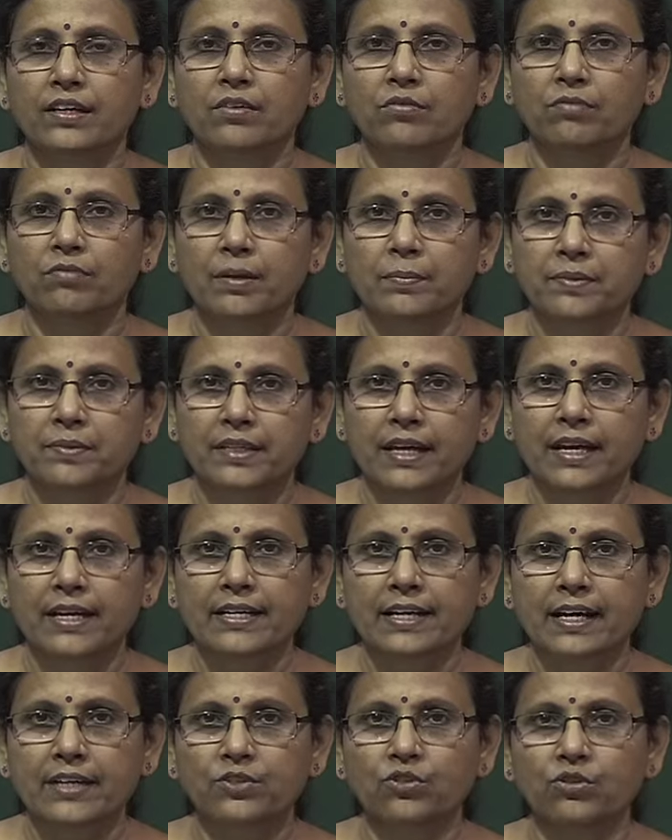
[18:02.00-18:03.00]
website
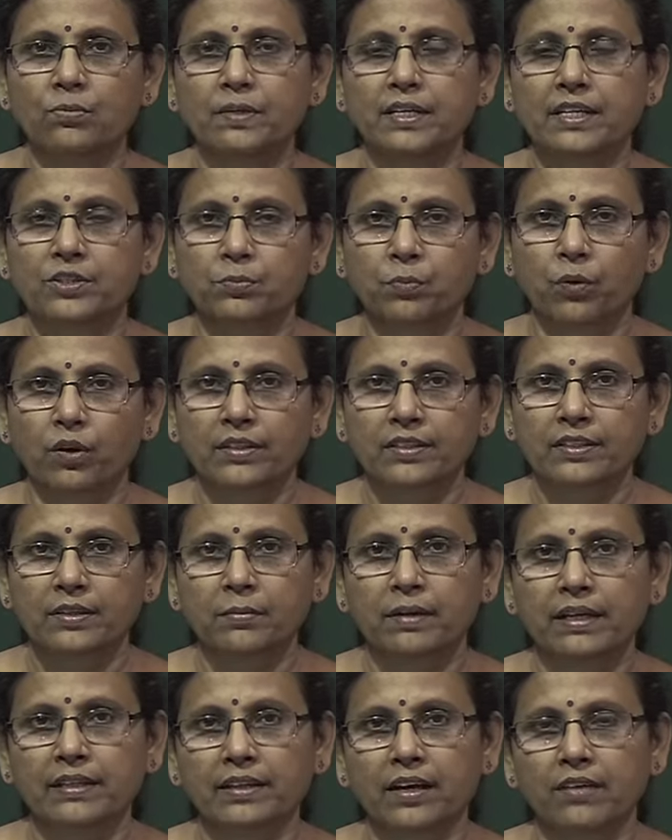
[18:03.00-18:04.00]
has to be responsive
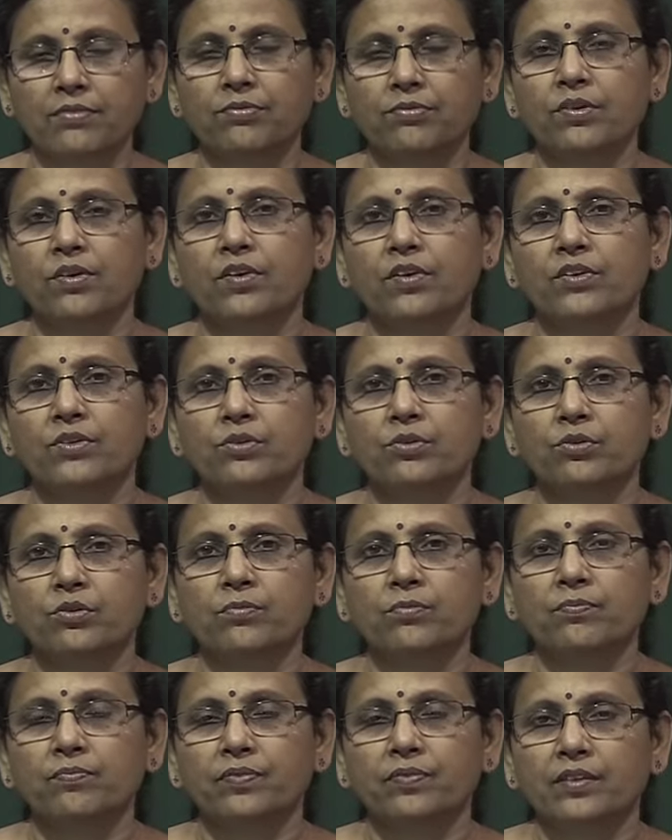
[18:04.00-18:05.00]
enough to
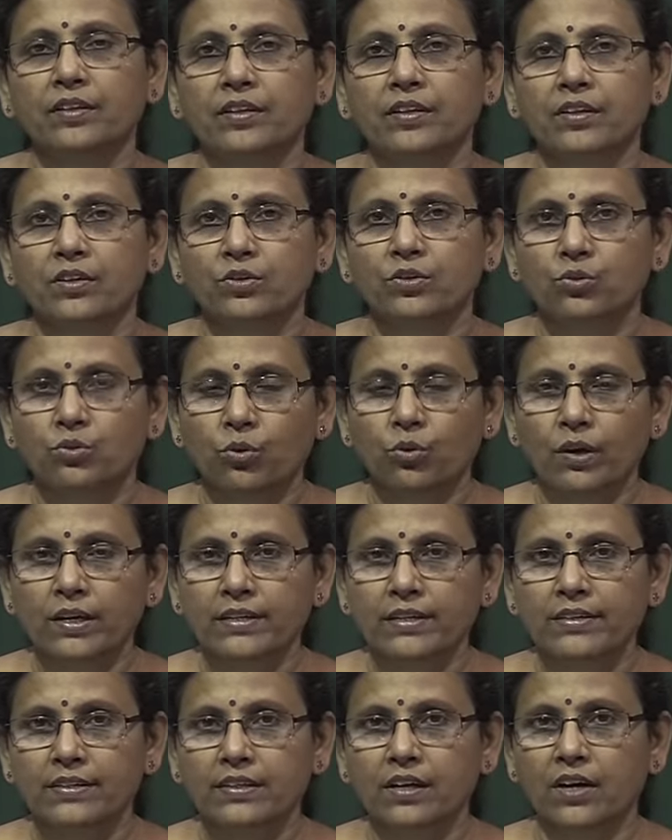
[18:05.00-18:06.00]
show
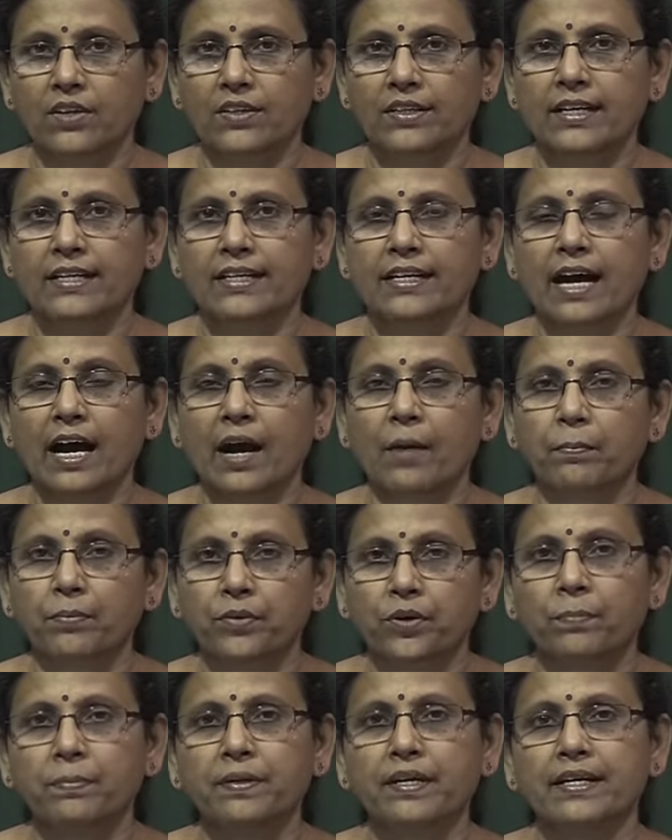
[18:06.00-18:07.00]
its content
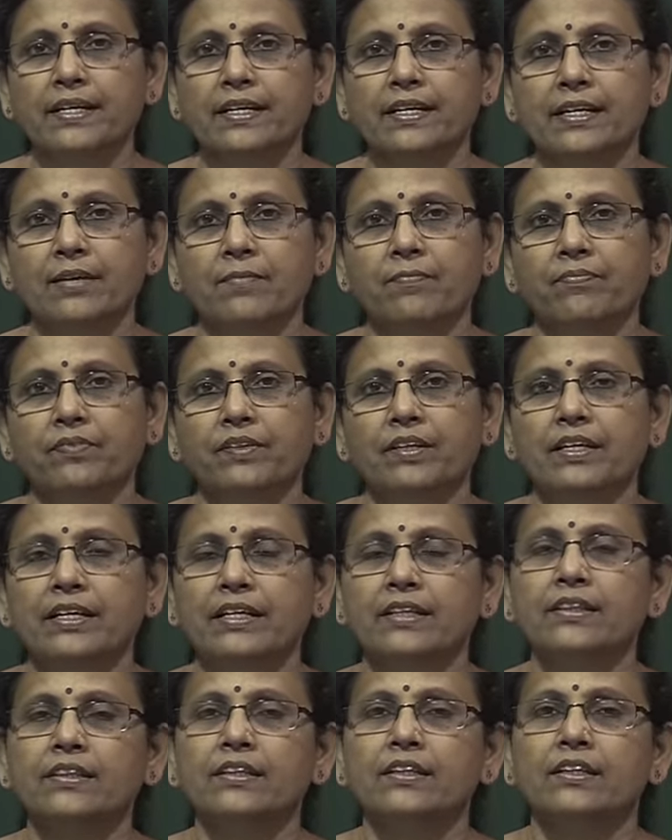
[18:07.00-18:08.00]
appropriately
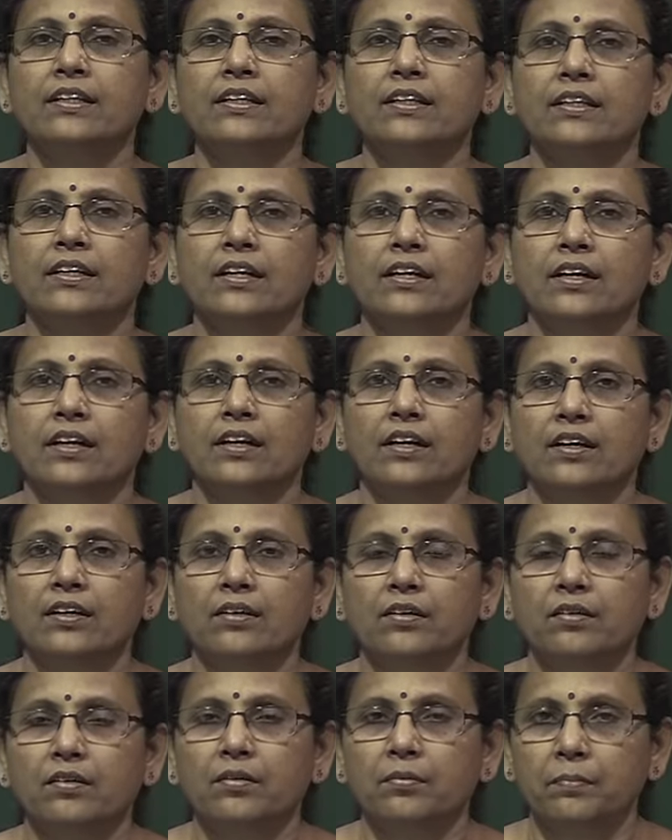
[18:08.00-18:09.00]
in
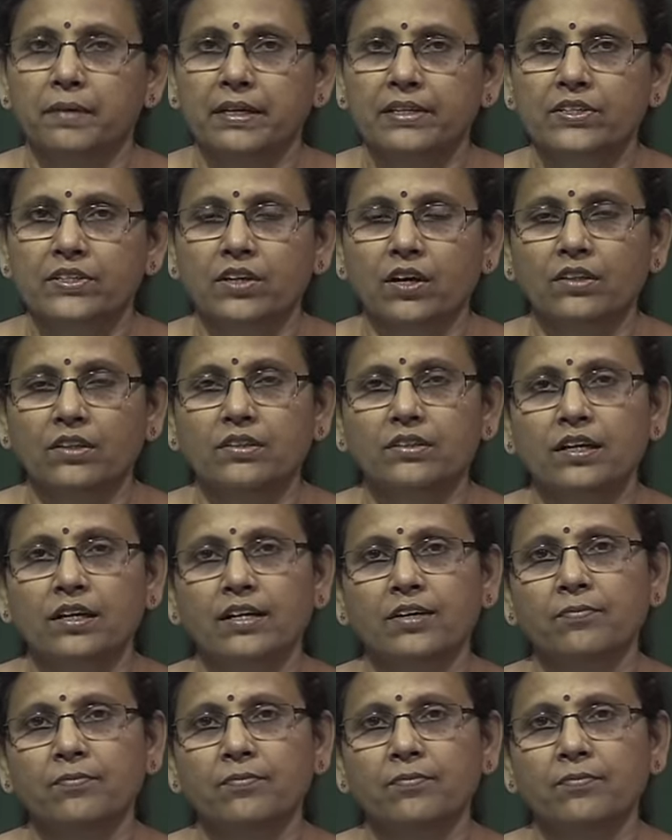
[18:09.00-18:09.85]
based on the